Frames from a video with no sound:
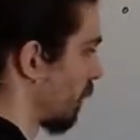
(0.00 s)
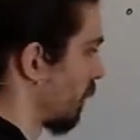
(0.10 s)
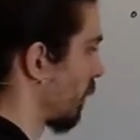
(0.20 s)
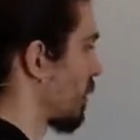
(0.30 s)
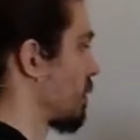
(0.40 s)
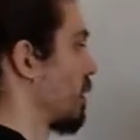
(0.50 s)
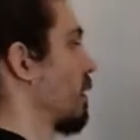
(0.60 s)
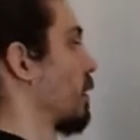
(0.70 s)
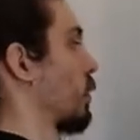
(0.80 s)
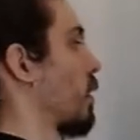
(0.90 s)
You can see
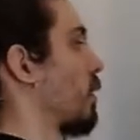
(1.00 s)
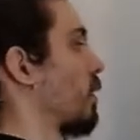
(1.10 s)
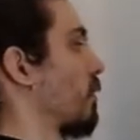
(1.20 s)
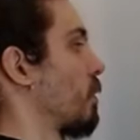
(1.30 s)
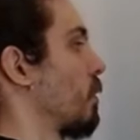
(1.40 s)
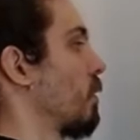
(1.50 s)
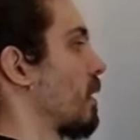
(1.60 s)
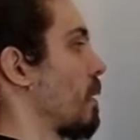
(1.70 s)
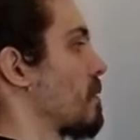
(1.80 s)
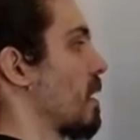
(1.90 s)
square root of two
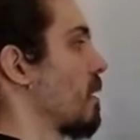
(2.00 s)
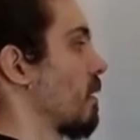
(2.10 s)
times a.